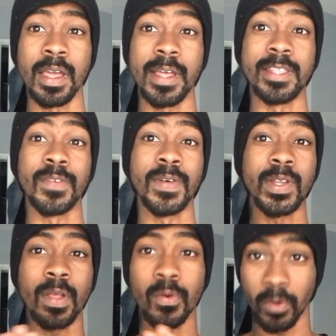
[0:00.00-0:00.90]

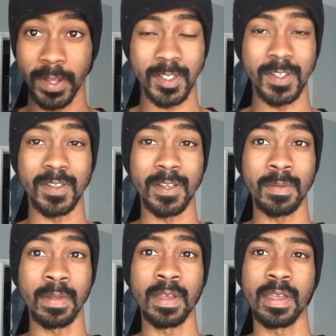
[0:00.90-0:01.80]
Individual
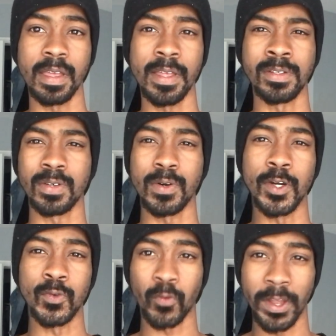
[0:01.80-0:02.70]
racism is, of
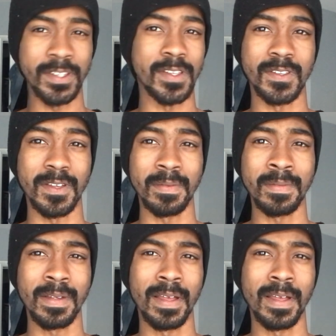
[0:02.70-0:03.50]
course, racism